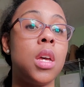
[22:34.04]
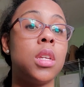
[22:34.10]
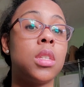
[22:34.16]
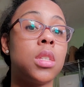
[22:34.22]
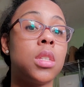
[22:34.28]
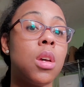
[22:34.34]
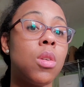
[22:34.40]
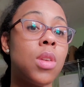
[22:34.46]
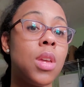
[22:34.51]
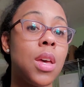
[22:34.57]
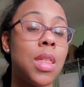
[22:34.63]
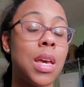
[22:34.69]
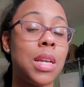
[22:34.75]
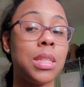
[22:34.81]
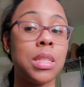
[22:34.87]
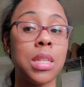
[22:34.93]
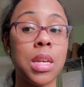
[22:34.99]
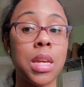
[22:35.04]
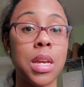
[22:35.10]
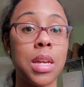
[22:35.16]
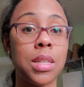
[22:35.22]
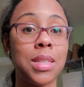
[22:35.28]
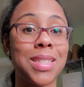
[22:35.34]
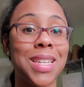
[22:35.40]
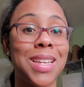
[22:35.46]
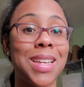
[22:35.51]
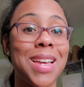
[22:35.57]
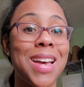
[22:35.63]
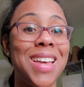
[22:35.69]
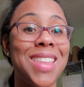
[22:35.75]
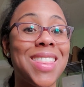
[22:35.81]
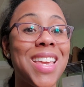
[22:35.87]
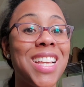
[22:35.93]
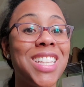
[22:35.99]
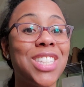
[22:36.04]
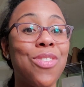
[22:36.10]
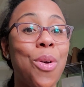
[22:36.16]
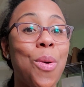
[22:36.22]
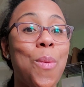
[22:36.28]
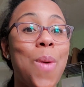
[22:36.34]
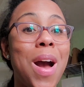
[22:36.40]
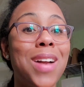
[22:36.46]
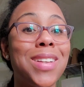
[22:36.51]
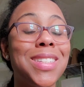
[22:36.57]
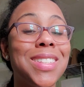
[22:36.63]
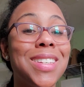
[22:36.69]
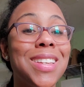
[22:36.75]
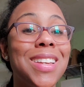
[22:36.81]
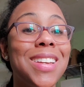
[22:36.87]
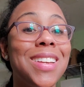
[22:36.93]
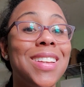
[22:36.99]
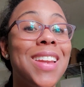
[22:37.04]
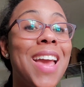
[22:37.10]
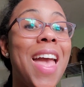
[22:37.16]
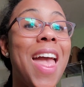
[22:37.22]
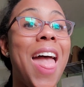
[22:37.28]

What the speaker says: So yeah, that's it. Thanks for watching.